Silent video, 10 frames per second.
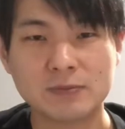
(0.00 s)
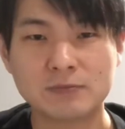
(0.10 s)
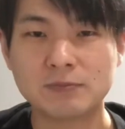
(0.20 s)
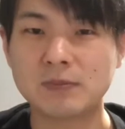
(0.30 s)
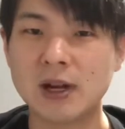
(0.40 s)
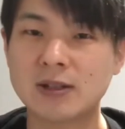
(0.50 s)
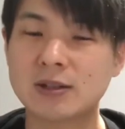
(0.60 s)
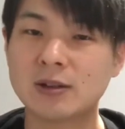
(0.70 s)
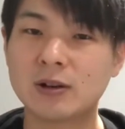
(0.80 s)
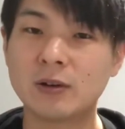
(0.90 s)
but
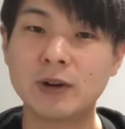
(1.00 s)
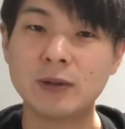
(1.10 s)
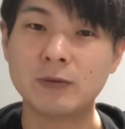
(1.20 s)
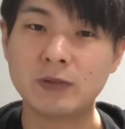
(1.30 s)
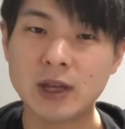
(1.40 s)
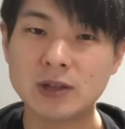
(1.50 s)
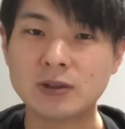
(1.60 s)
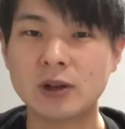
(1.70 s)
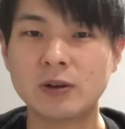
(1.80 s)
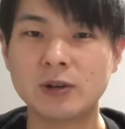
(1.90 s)
only when you
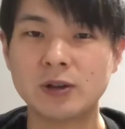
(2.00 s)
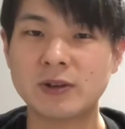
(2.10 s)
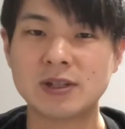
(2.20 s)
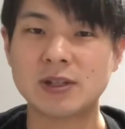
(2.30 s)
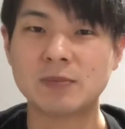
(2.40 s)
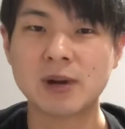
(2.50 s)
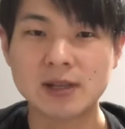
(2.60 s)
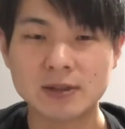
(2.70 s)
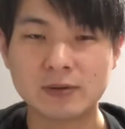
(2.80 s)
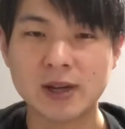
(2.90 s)
know you will see the
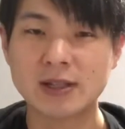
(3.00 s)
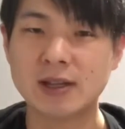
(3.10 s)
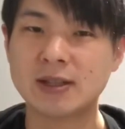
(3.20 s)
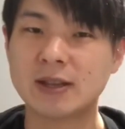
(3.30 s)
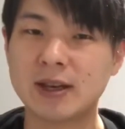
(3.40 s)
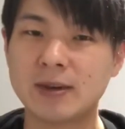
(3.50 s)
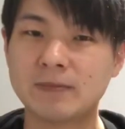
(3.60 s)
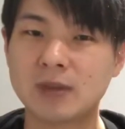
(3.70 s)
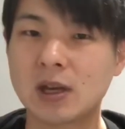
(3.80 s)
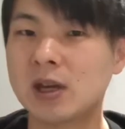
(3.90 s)
person later in the day,
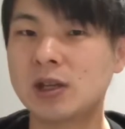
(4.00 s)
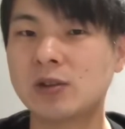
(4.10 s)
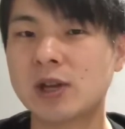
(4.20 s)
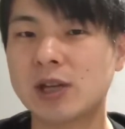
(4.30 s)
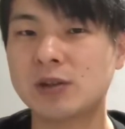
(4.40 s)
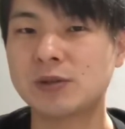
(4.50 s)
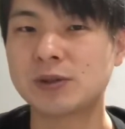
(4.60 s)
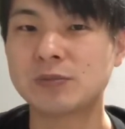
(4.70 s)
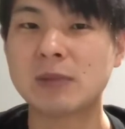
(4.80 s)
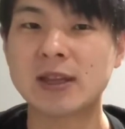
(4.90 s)
you can
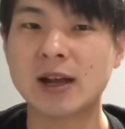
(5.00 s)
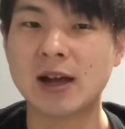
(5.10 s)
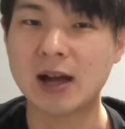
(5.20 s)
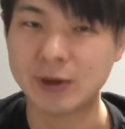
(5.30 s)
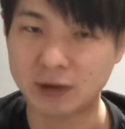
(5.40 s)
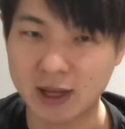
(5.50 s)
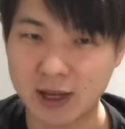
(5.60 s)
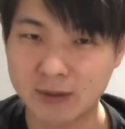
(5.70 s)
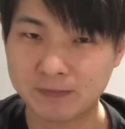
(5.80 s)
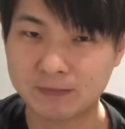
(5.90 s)
use mata atode ne.
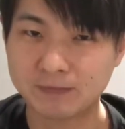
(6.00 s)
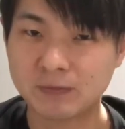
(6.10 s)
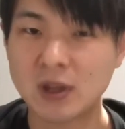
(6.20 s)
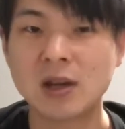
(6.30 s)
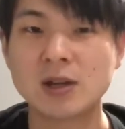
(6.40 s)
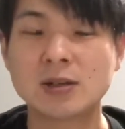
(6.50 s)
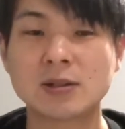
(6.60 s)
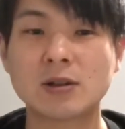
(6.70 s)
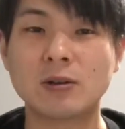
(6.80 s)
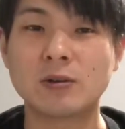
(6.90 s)

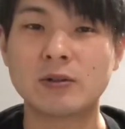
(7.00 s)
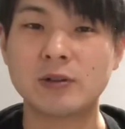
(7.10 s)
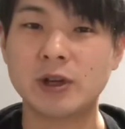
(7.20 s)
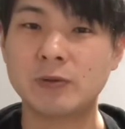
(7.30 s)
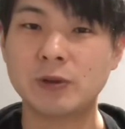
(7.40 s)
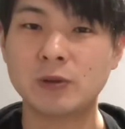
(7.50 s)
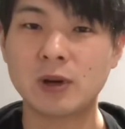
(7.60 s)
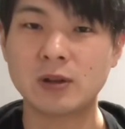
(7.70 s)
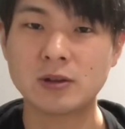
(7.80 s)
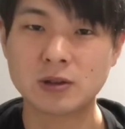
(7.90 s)
So if you are
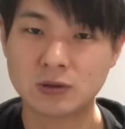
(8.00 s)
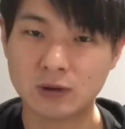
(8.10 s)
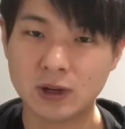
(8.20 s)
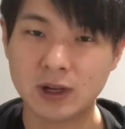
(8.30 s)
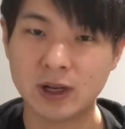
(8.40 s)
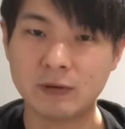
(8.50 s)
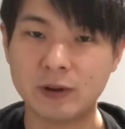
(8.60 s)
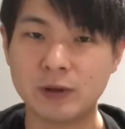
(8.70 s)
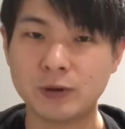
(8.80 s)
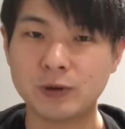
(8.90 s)
not sure if
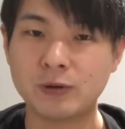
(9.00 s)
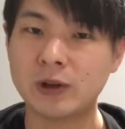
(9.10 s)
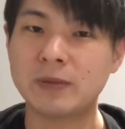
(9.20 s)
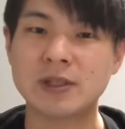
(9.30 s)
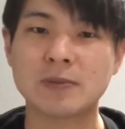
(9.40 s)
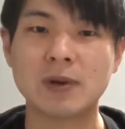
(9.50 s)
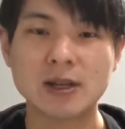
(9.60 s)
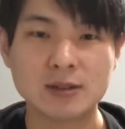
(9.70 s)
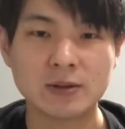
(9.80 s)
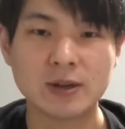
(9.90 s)
you will meet the
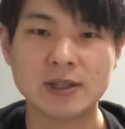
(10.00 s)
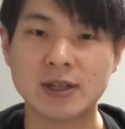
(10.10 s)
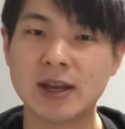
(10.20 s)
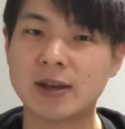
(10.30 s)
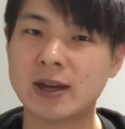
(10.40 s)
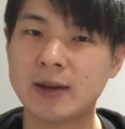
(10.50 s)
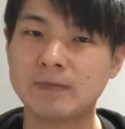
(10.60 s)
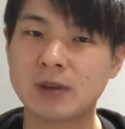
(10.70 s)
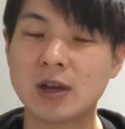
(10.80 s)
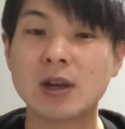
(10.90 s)
person in the day again,
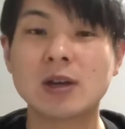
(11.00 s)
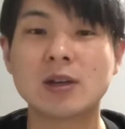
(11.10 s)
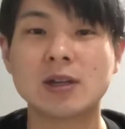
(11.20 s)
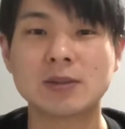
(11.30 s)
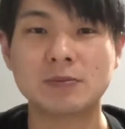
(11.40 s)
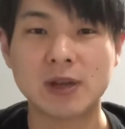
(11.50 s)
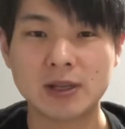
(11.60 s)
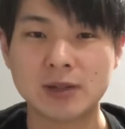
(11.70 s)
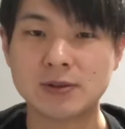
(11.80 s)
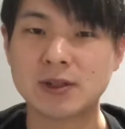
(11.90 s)
it's
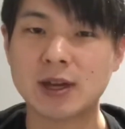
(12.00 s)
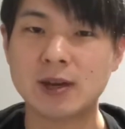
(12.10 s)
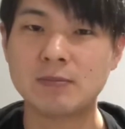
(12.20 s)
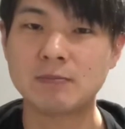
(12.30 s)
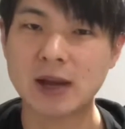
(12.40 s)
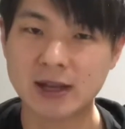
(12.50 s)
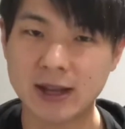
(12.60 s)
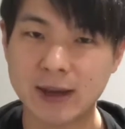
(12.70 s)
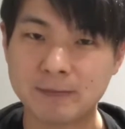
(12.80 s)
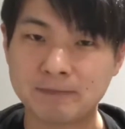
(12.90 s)
better to say
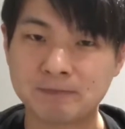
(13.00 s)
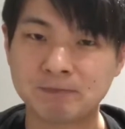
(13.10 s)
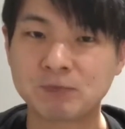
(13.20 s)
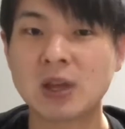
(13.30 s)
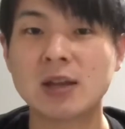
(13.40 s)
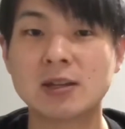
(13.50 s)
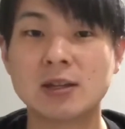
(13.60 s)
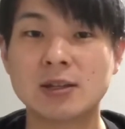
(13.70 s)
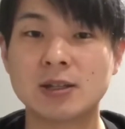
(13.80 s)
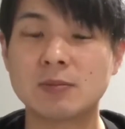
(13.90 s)
matane.
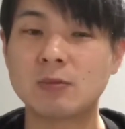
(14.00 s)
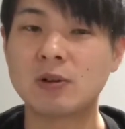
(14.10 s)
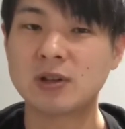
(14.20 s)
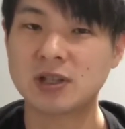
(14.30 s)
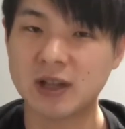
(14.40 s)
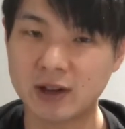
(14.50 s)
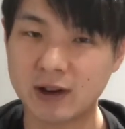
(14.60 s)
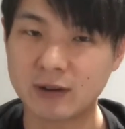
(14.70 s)
This is more general.